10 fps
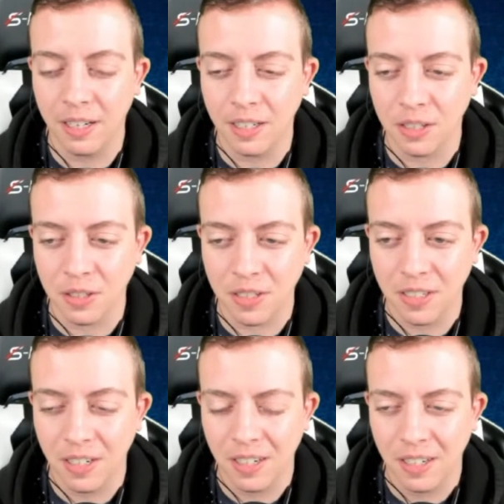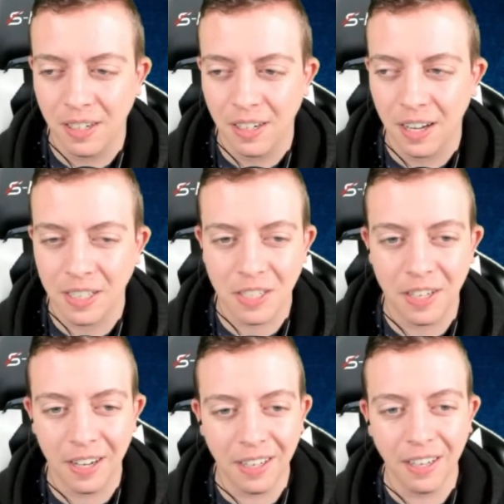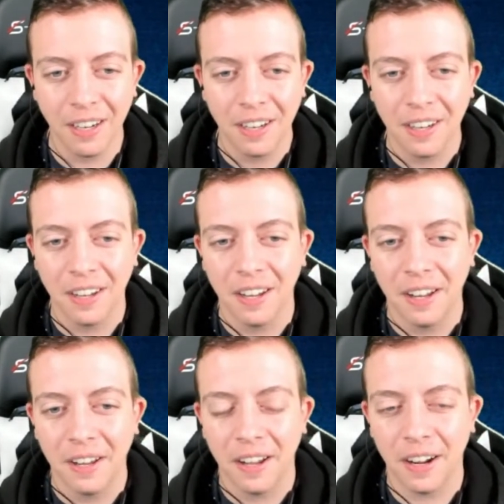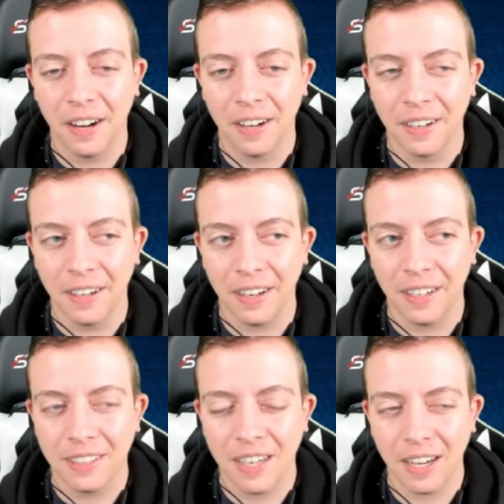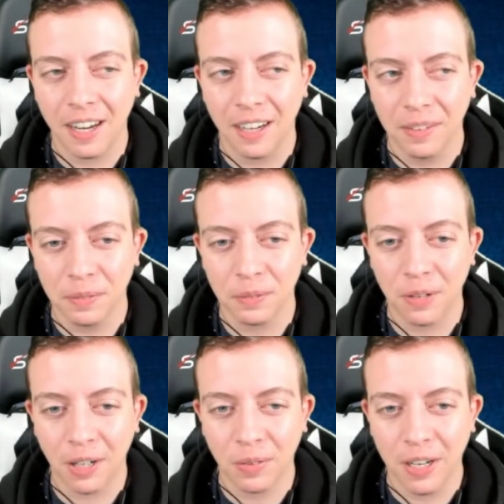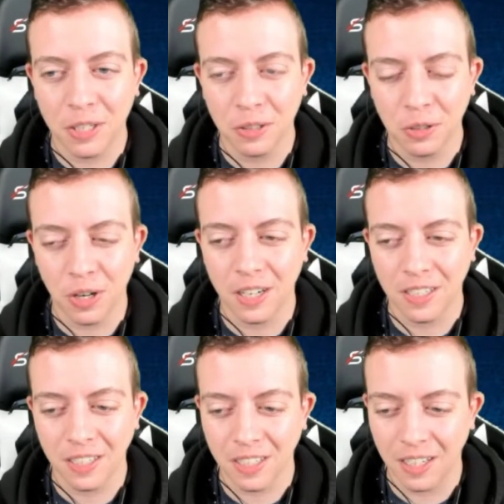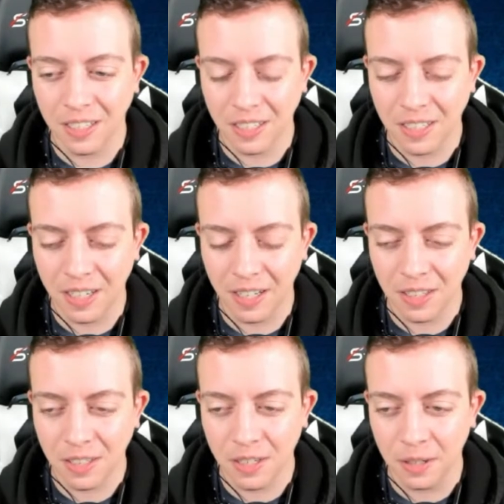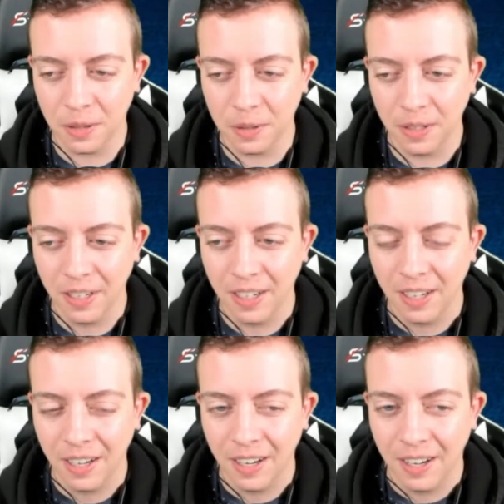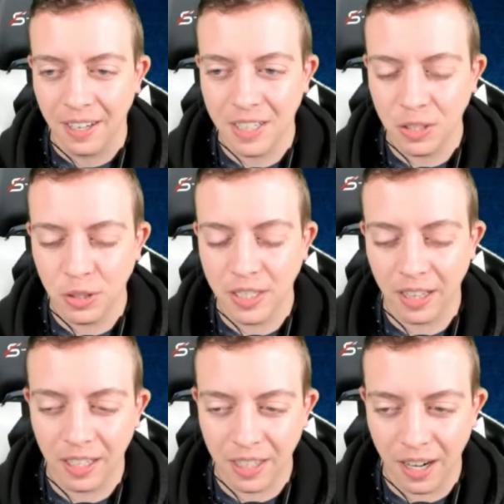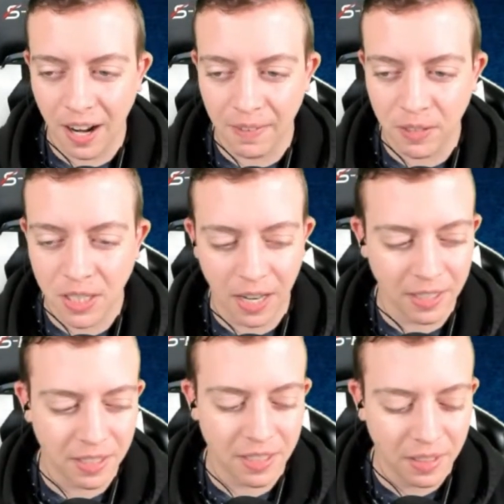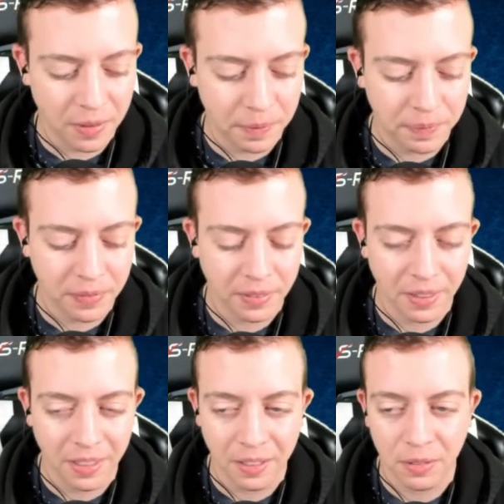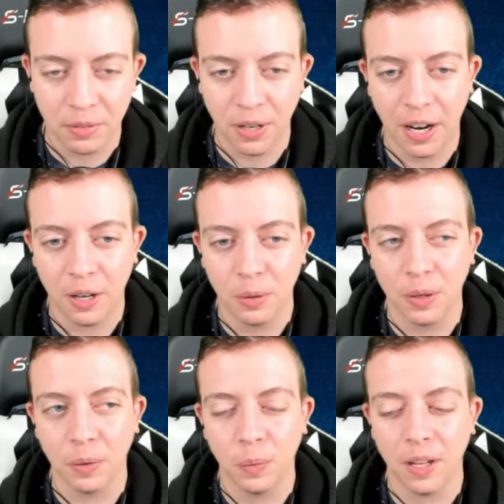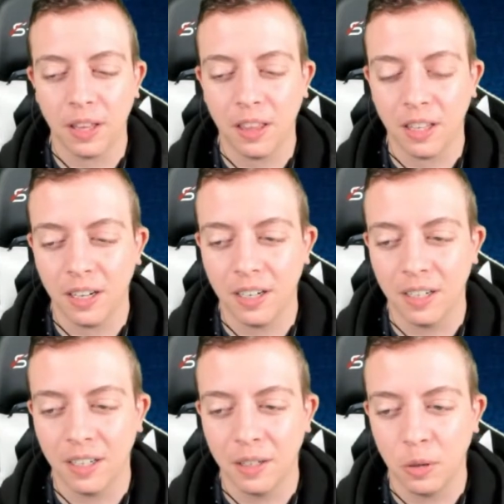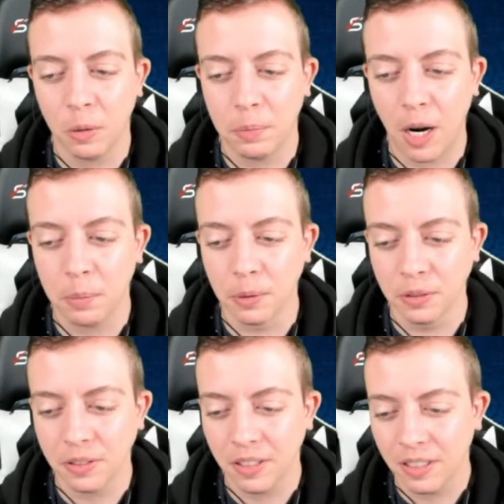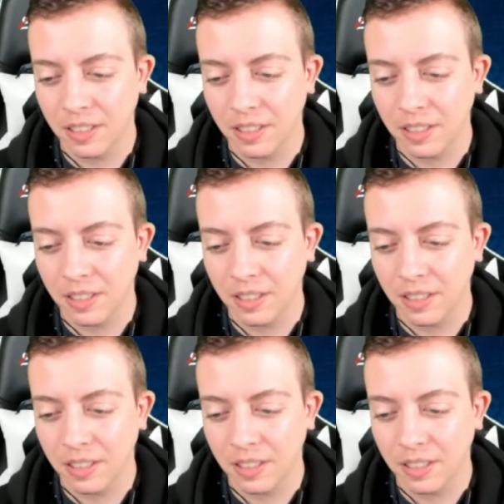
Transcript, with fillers: is a sin, uh, and taking recreational drugs is, is a sin. So it's interesting that they had advertised for heroin with uh, with Bibles.